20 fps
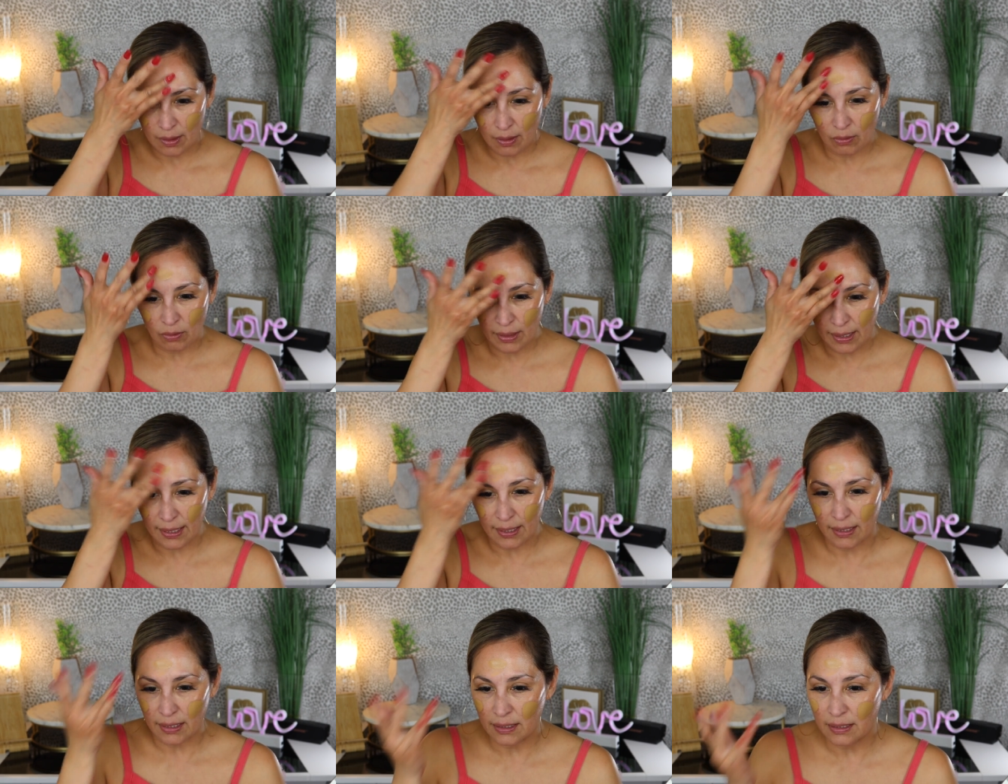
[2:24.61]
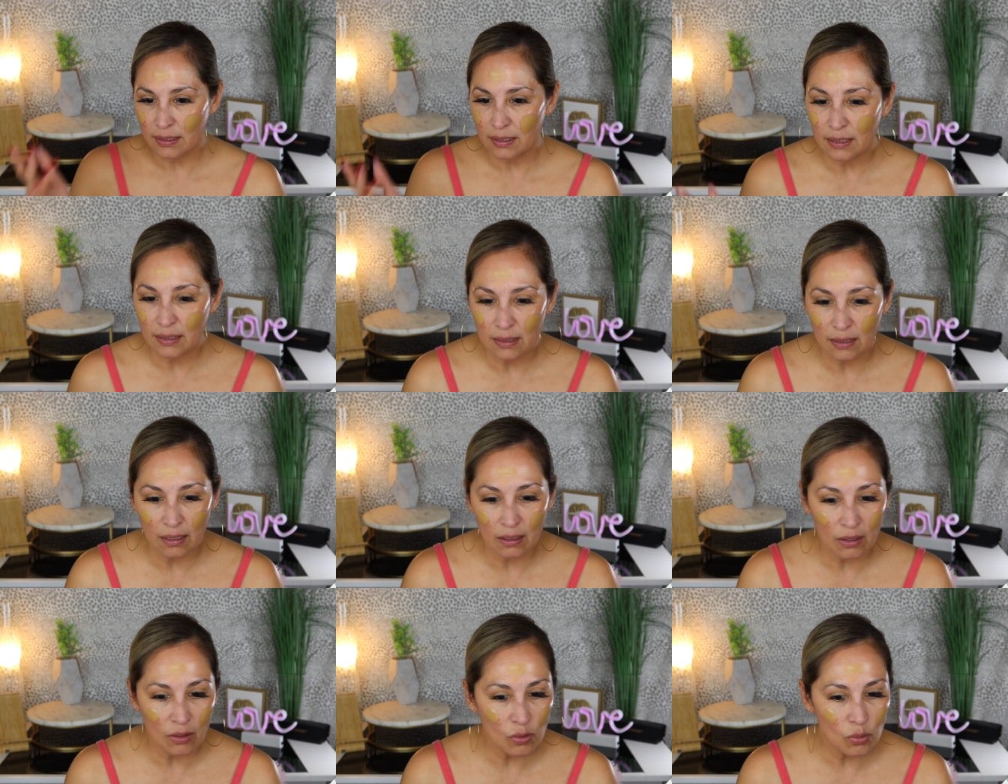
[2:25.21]
Okay,
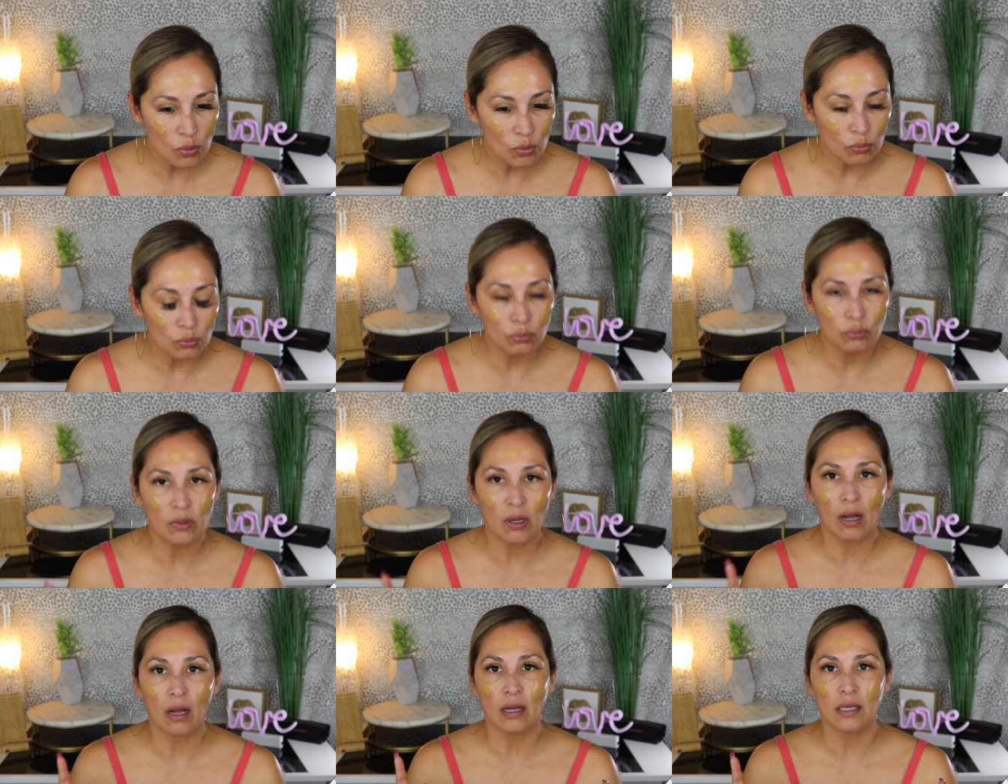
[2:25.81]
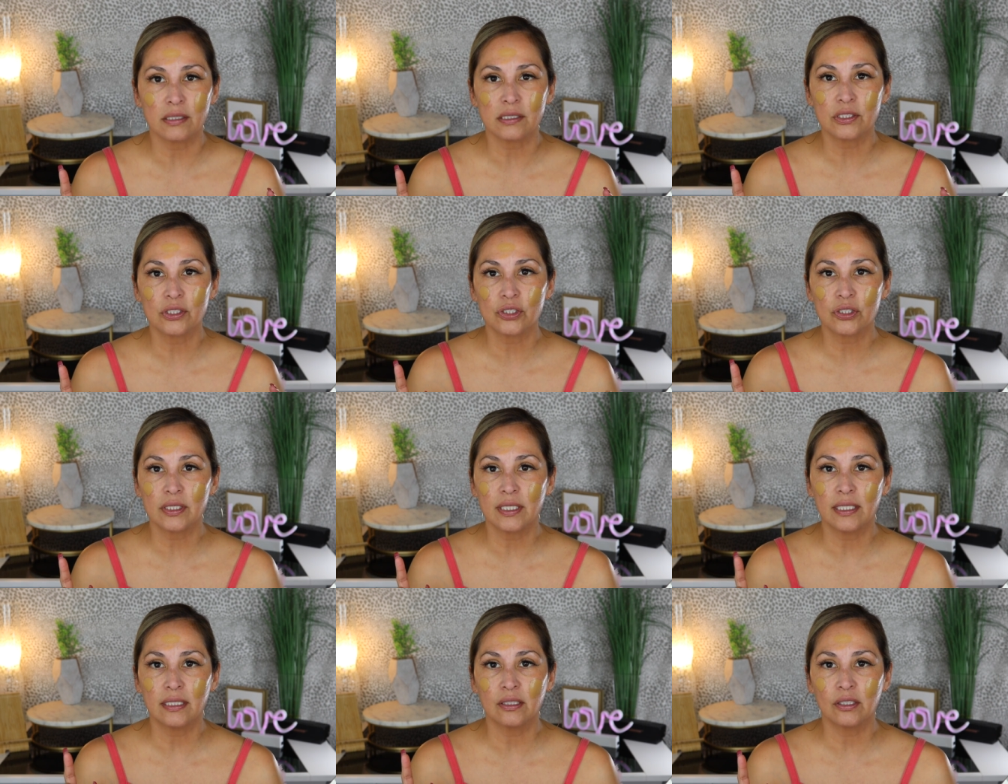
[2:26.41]
oh
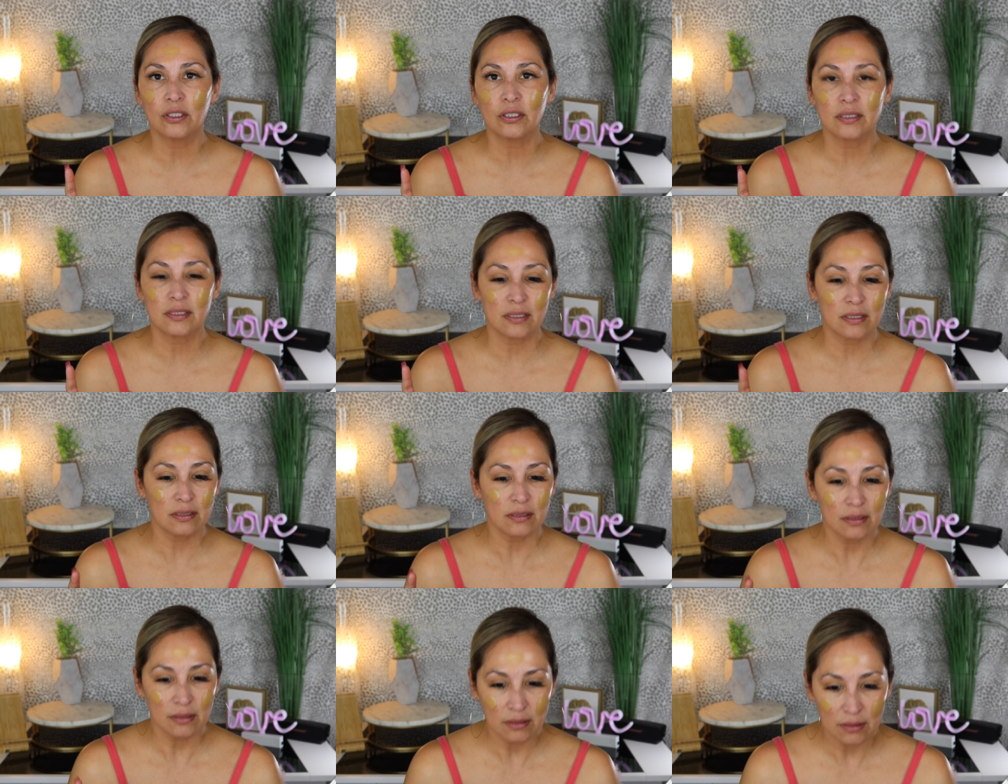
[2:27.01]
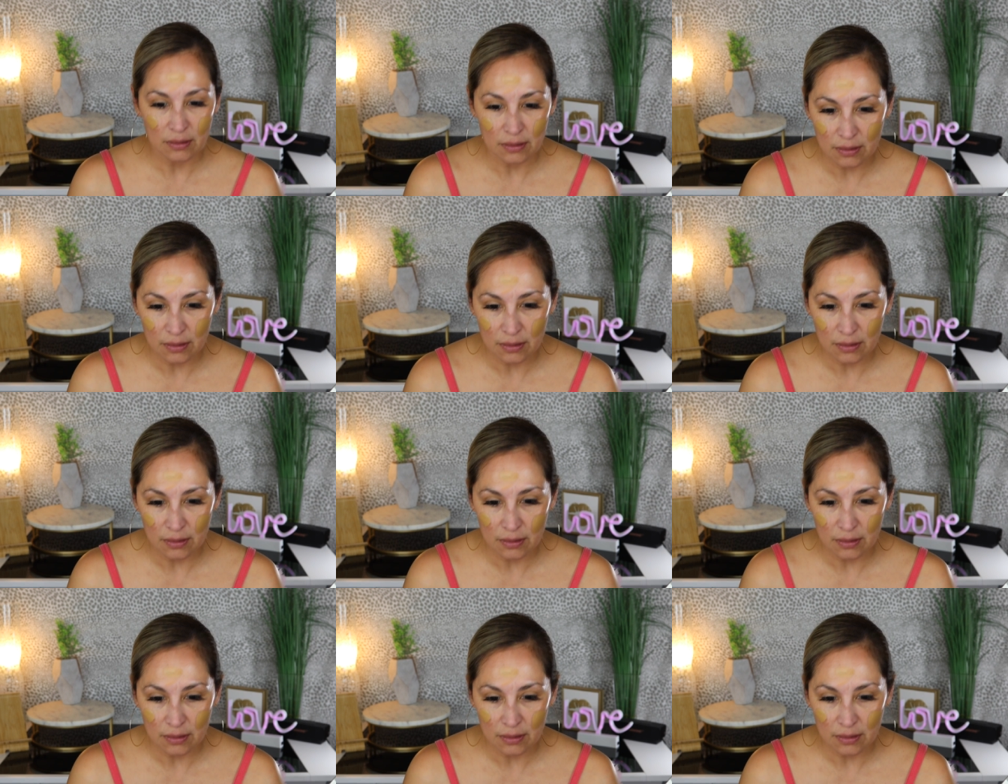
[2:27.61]
gosh, it looks